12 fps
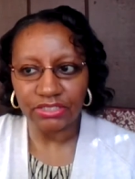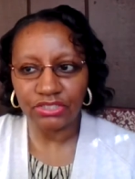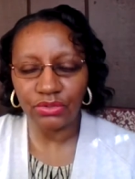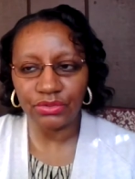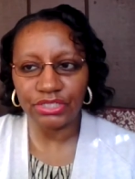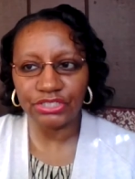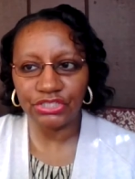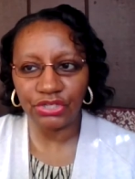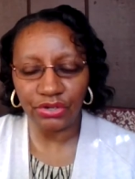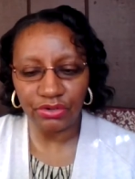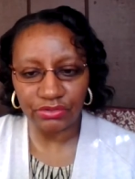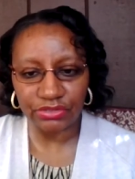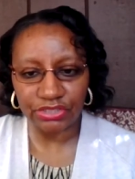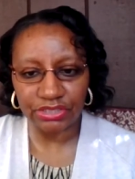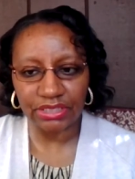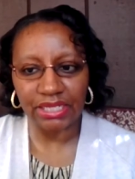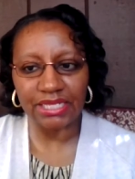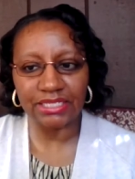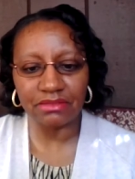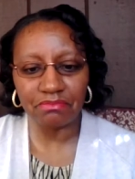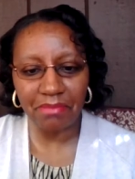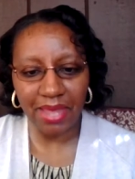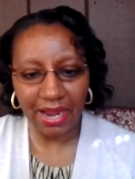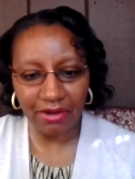So the church is
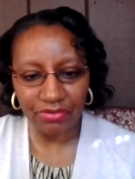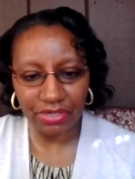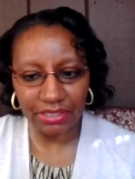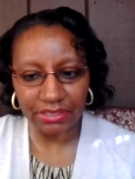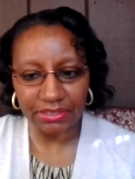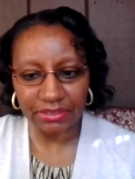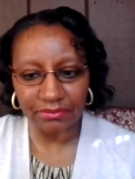married